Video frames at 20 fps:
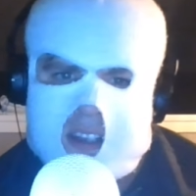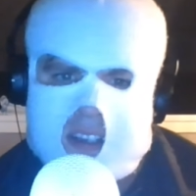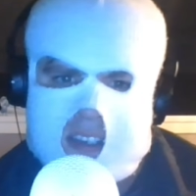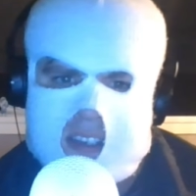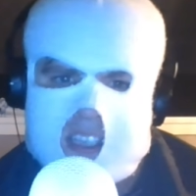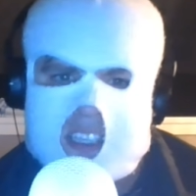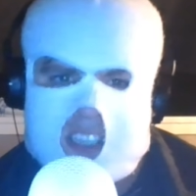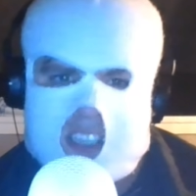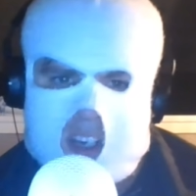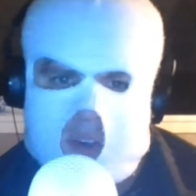
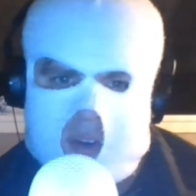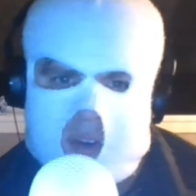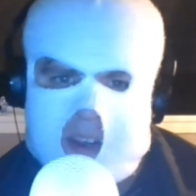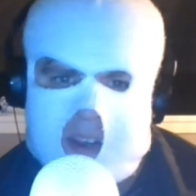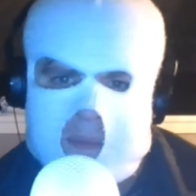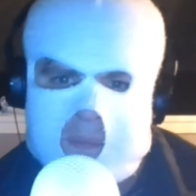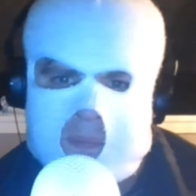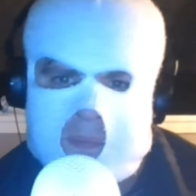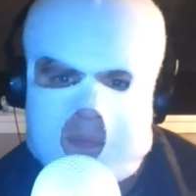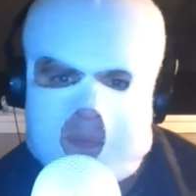Disagree.
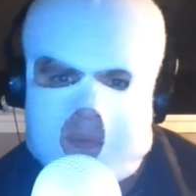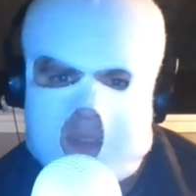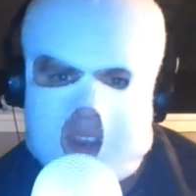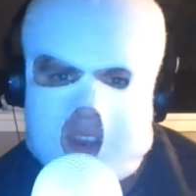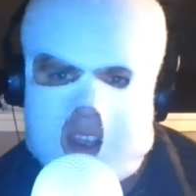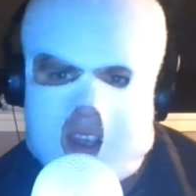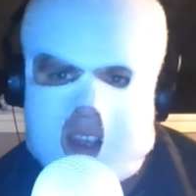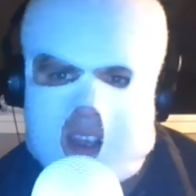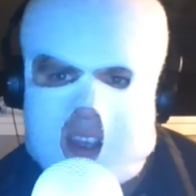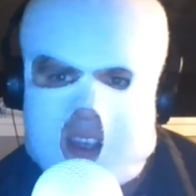
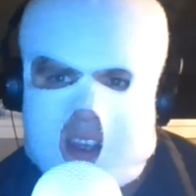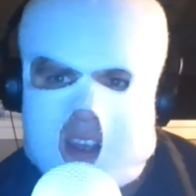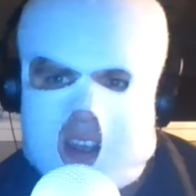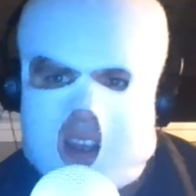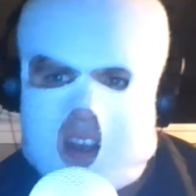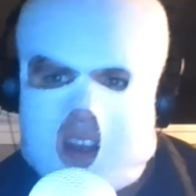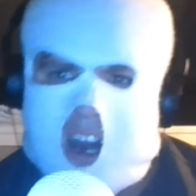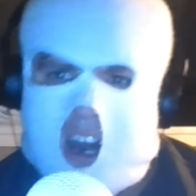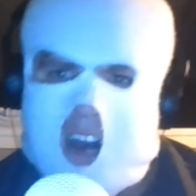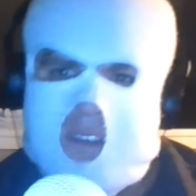
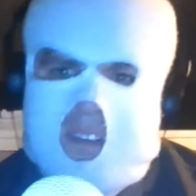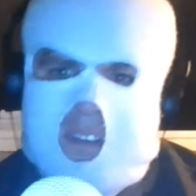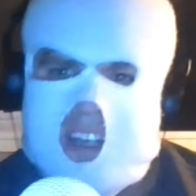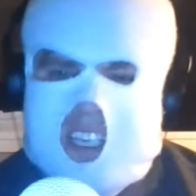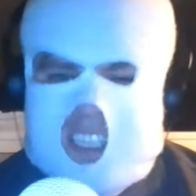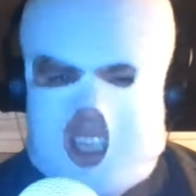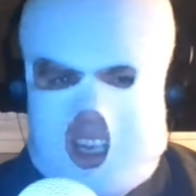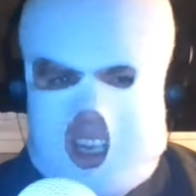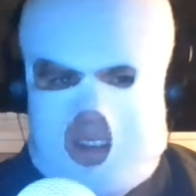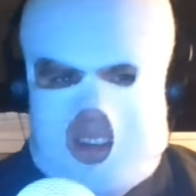
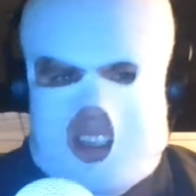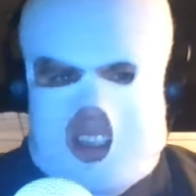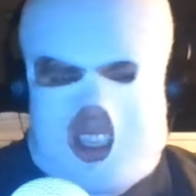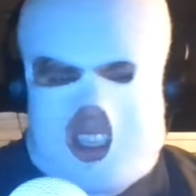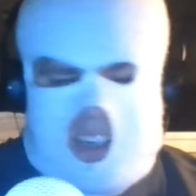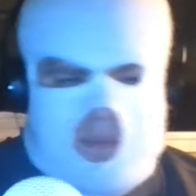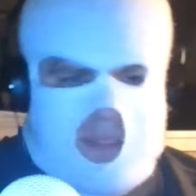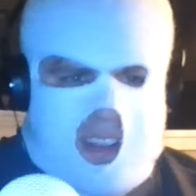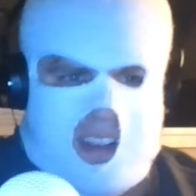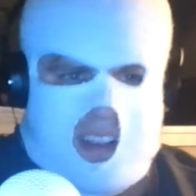Obviously, if it's
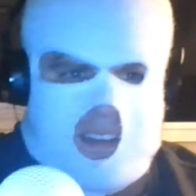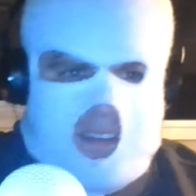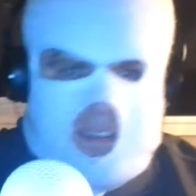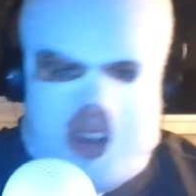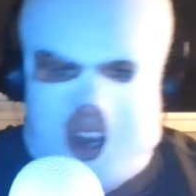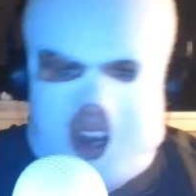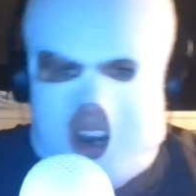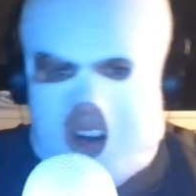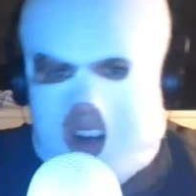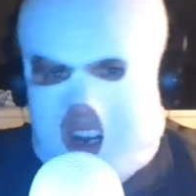something
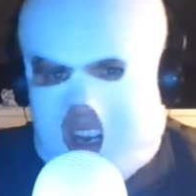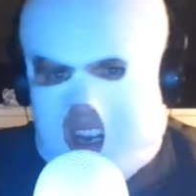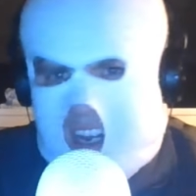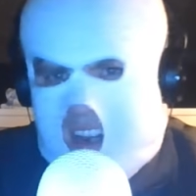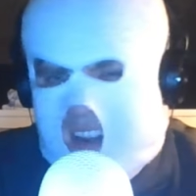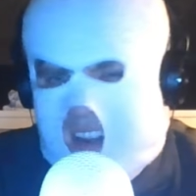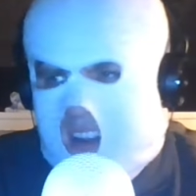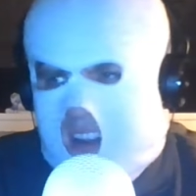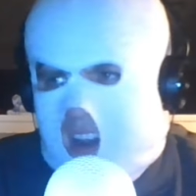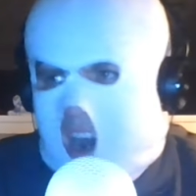very
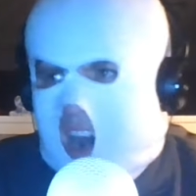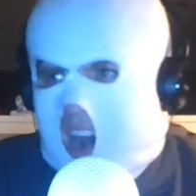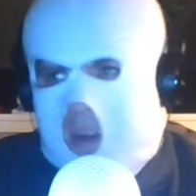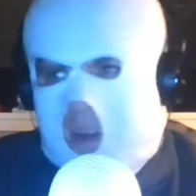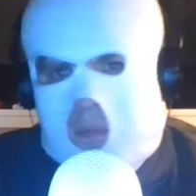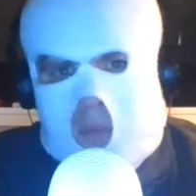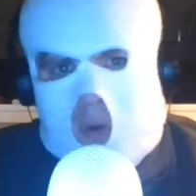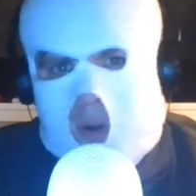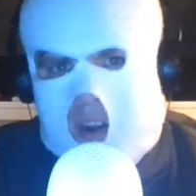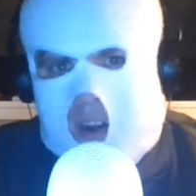
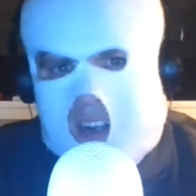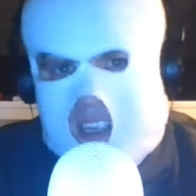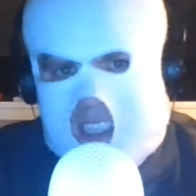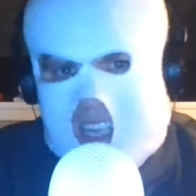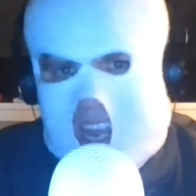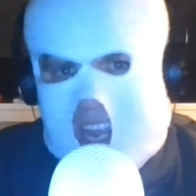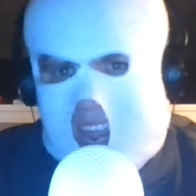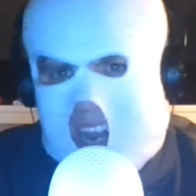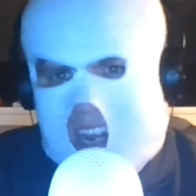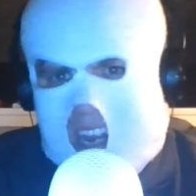unimportant
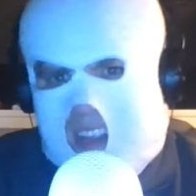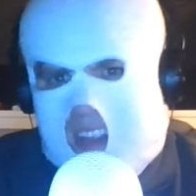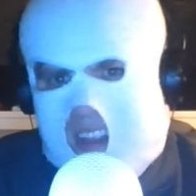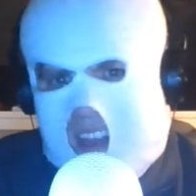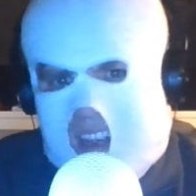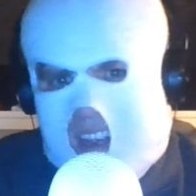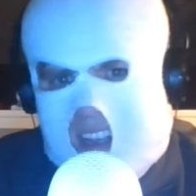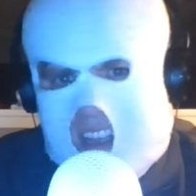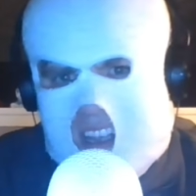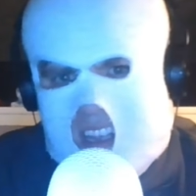to
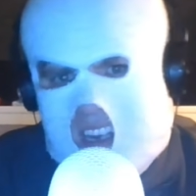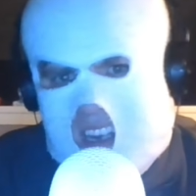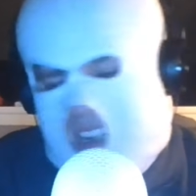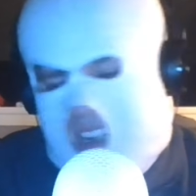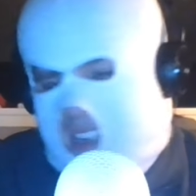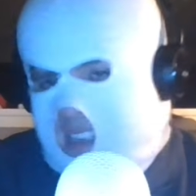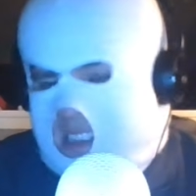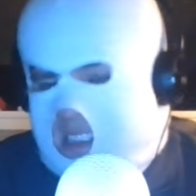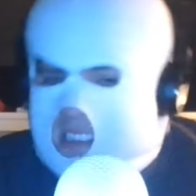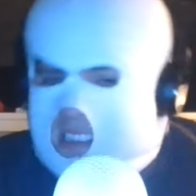anything, then
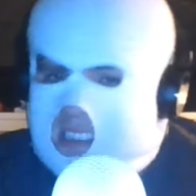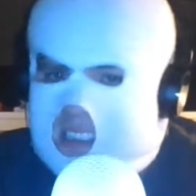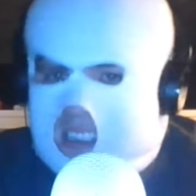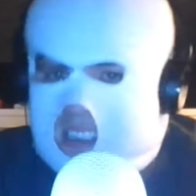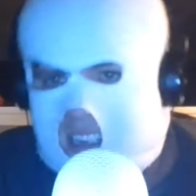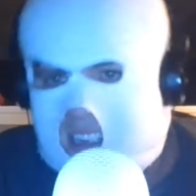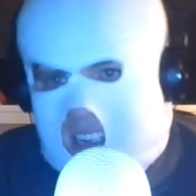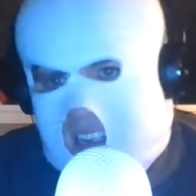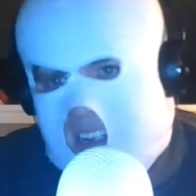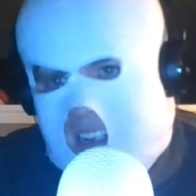
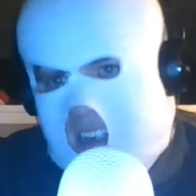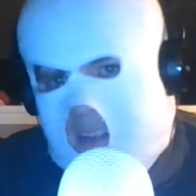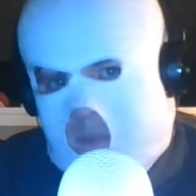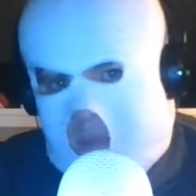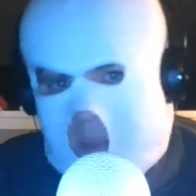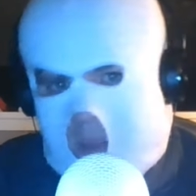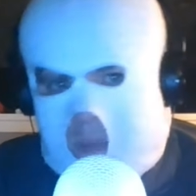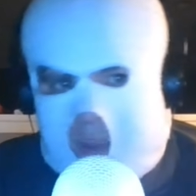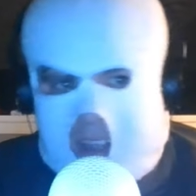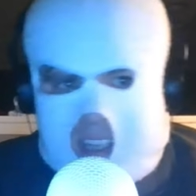
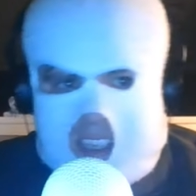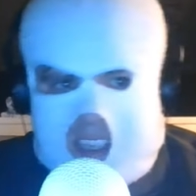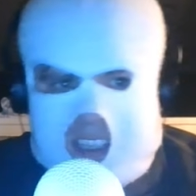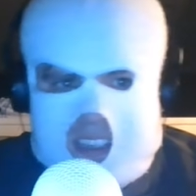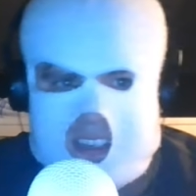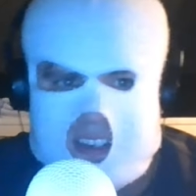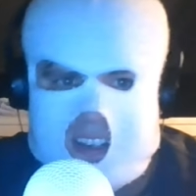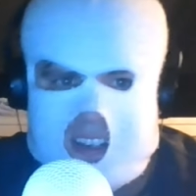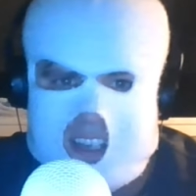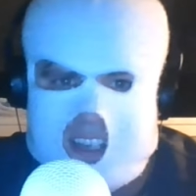maybe
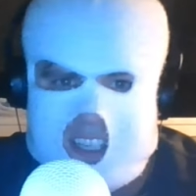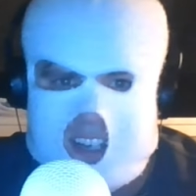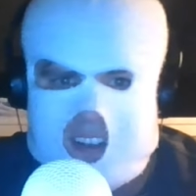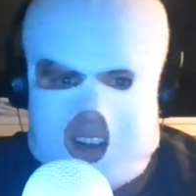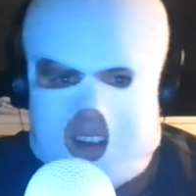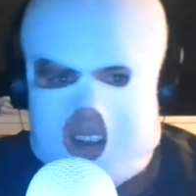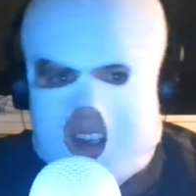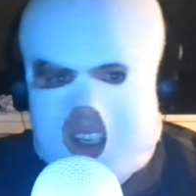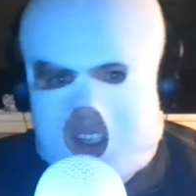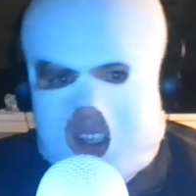there's other
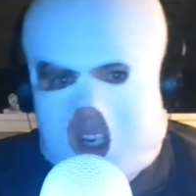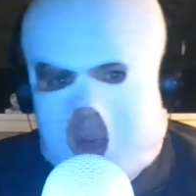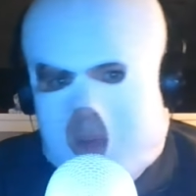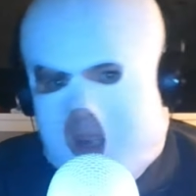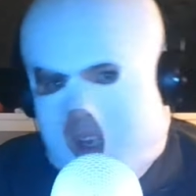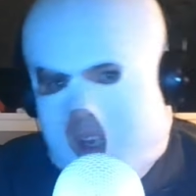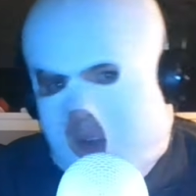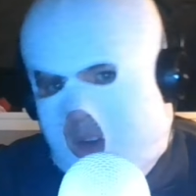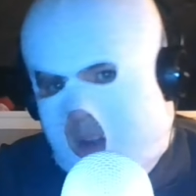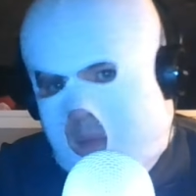things you could be
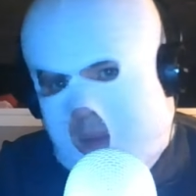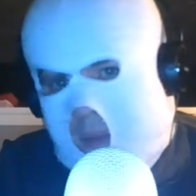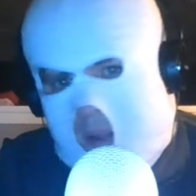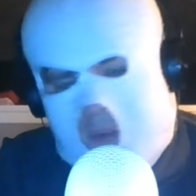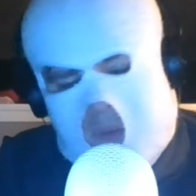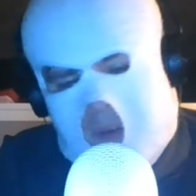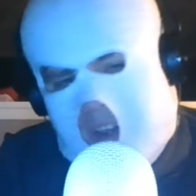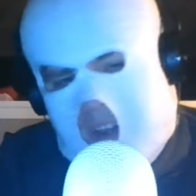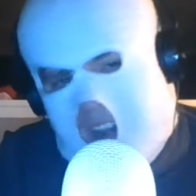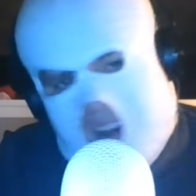doing, but
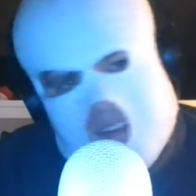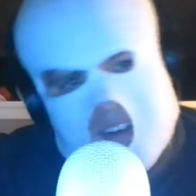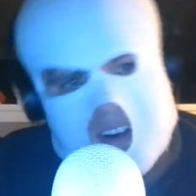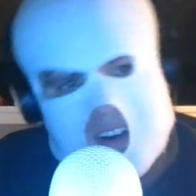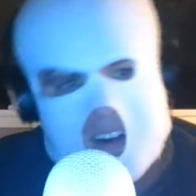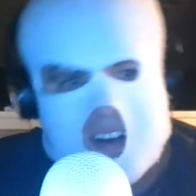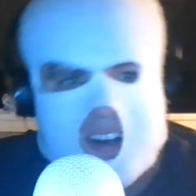whatever.